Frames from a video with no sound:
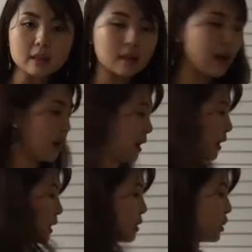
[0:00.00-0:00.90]
yeah, I
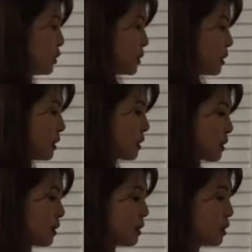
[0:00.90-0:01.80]
can use
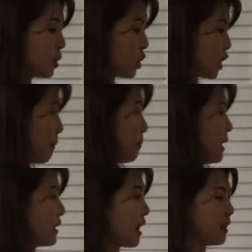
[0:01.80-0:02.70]
this
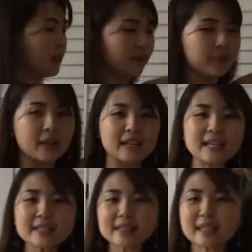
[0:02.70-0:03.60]
champagne color.
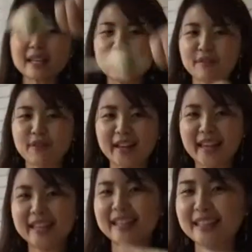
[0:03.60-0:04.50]
Let's see if I
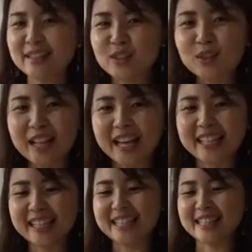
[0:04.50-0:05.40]
get so
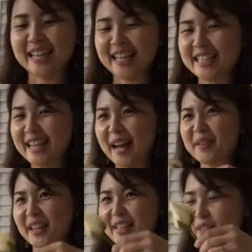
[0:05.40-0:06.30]
lucky the second
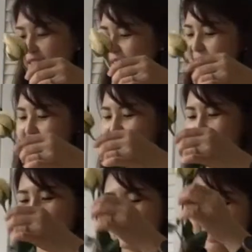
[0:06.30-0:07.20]
time. Okay, so this is
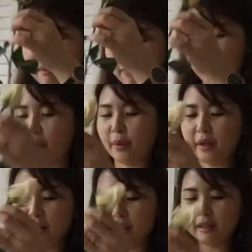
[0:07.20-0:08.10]
the same
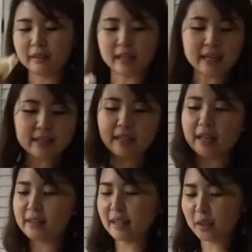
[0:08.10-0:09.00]
flower that I said
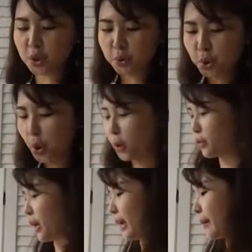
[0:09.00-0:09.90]
there's like two
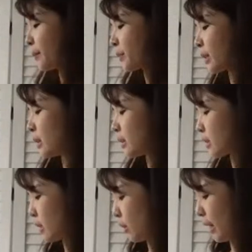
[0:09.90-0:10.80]
tone, right?
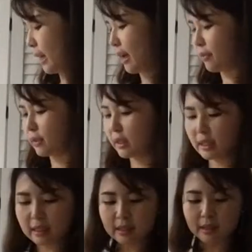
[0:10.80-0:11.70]
So I have
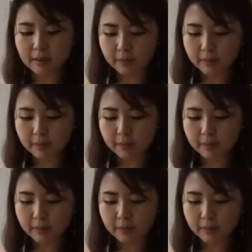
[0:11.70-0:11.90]
this,